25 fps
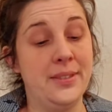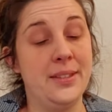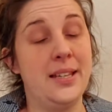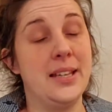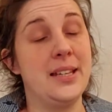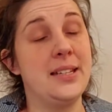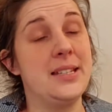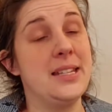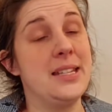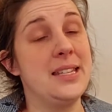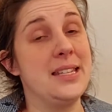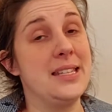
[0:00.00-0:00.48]

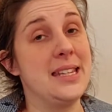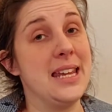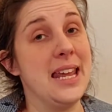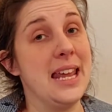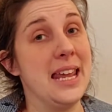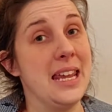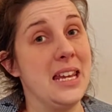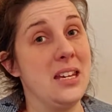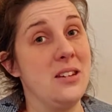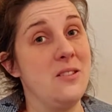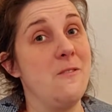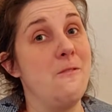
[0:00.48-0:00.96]
and he
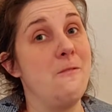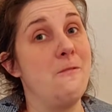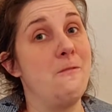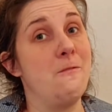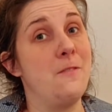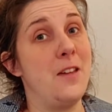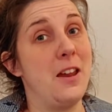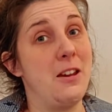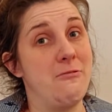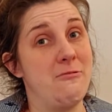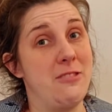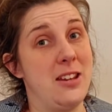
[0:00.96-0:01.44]
stayed
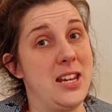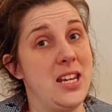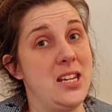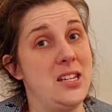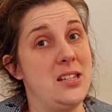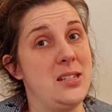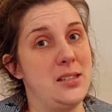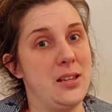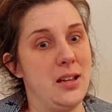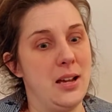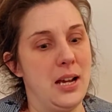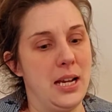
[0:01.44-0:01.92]
very
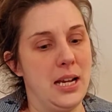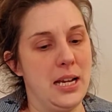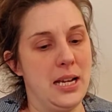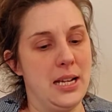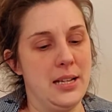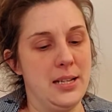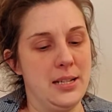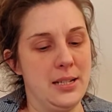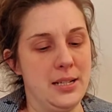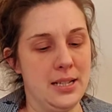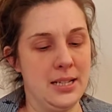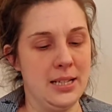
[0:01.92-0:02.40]

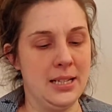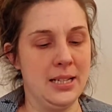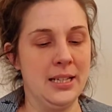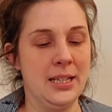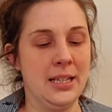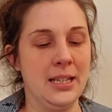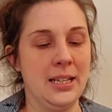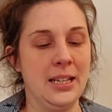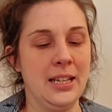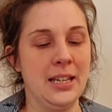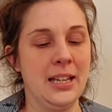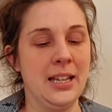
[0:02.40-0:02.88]
silent.
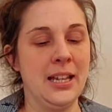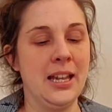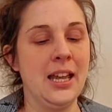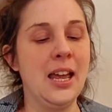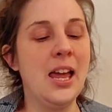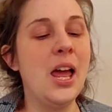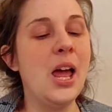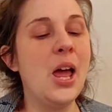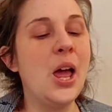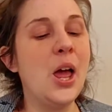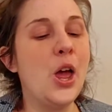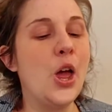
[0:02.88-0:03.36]

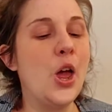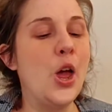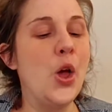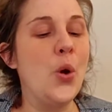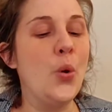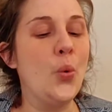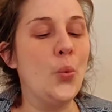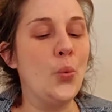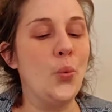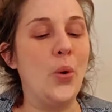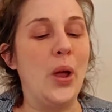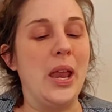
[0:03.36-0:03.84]

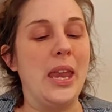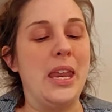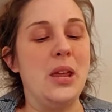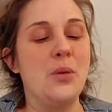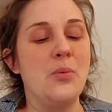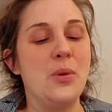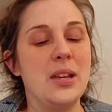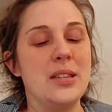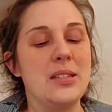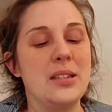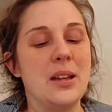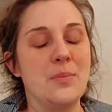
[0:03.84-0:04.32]
When he
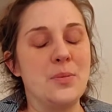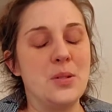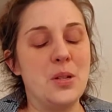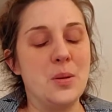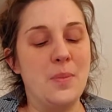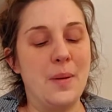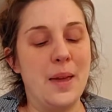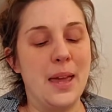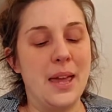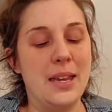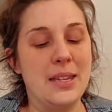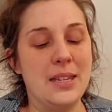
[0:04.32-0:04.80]
went up to
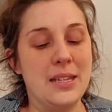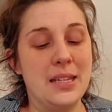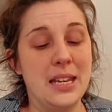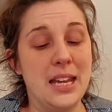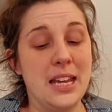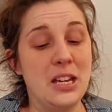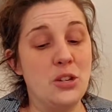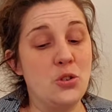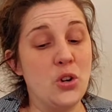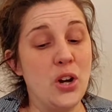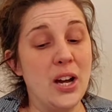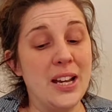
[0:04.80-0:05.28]
bed,
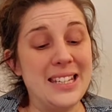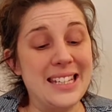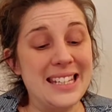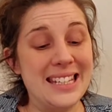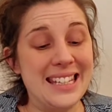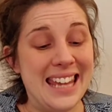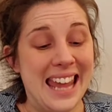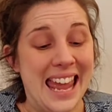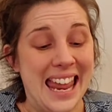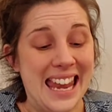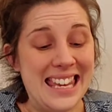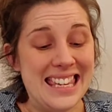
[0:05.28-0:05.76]
he tried
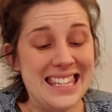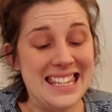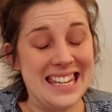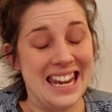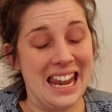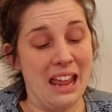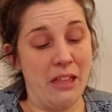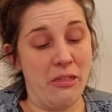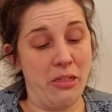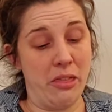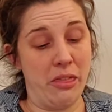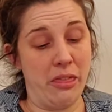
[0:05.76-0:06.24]
again to
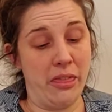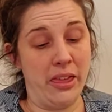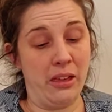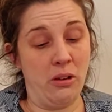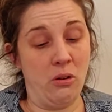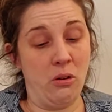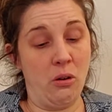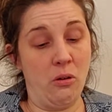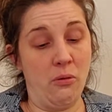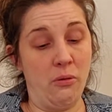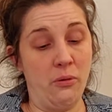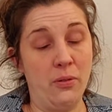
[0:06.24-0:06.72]
get the thing
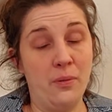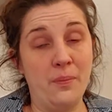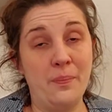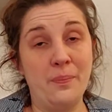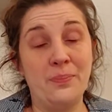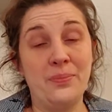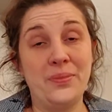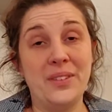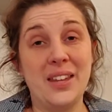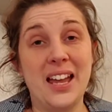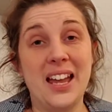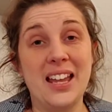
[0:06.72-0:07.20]
off,
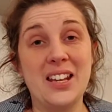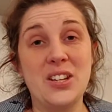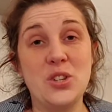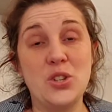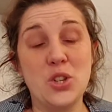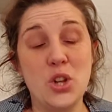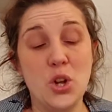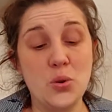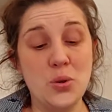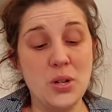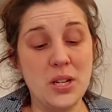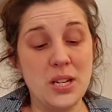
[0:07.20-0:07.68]
and
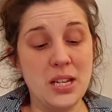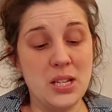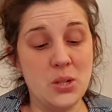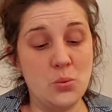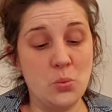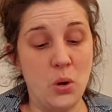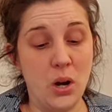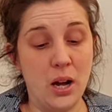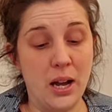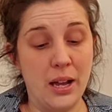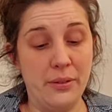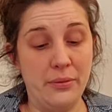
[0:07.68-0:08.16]
so did his
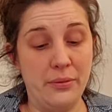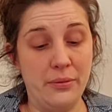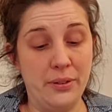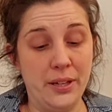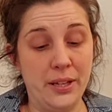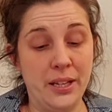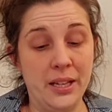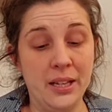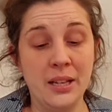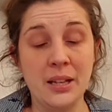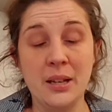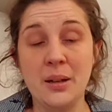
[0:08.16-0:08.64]
wife,
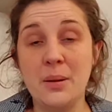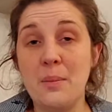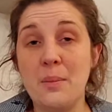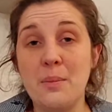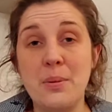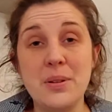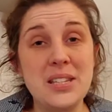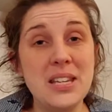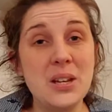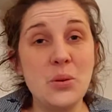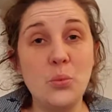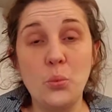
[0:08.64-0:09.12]

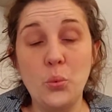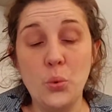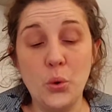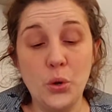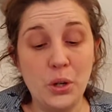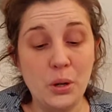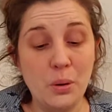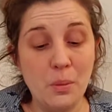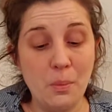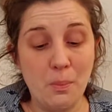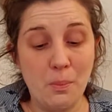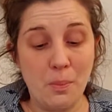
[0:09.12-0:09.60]
but it
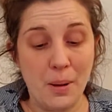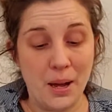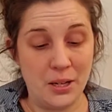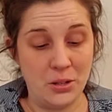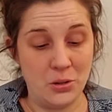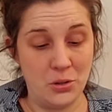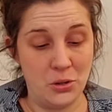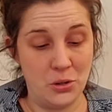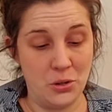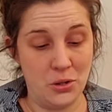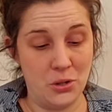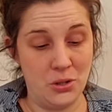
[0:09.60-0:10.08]
wouldn't
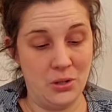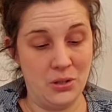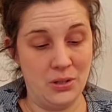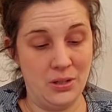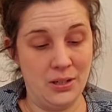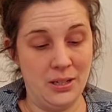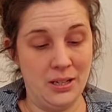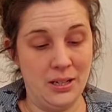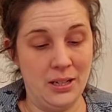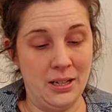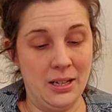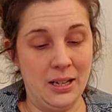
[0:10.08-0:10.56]
budge.
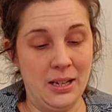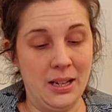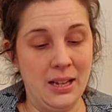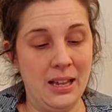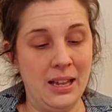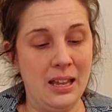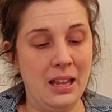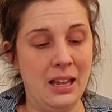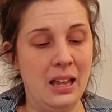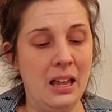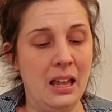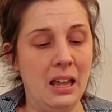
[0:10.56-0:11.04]

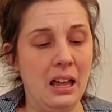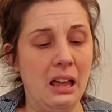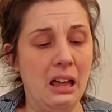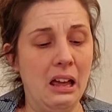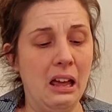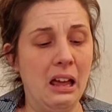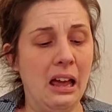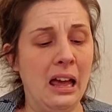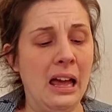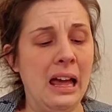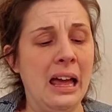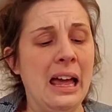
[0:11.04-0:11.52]

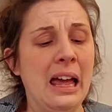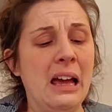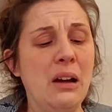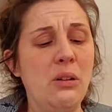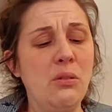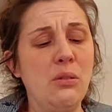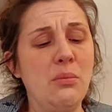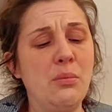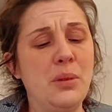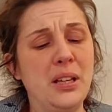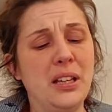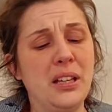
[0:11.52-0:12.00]
"How
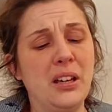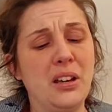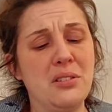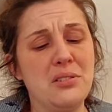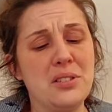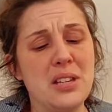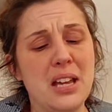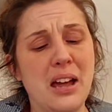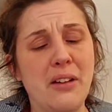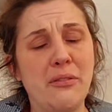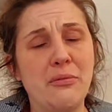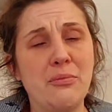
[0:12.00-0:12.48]
am I going
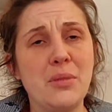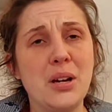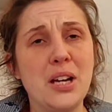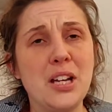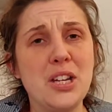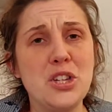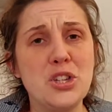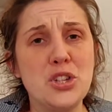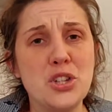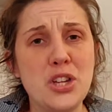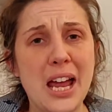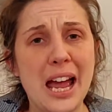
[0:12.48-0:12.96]
to have my
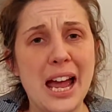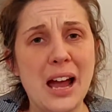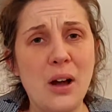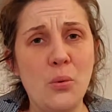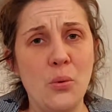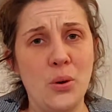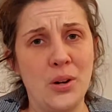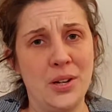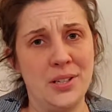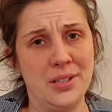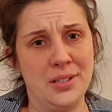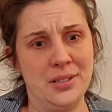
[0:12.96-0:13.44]

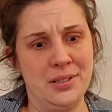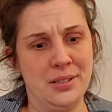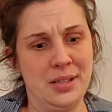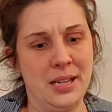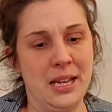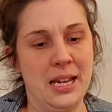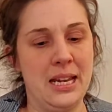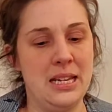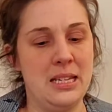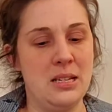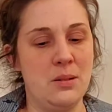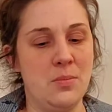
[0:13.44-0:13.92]
shower?"
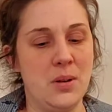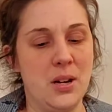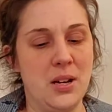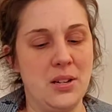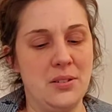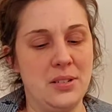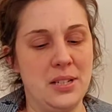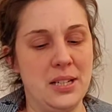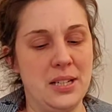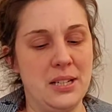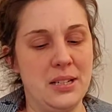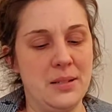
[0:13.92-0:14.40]
he
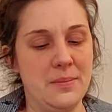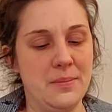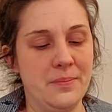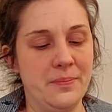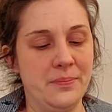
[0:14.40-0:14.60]
demanded.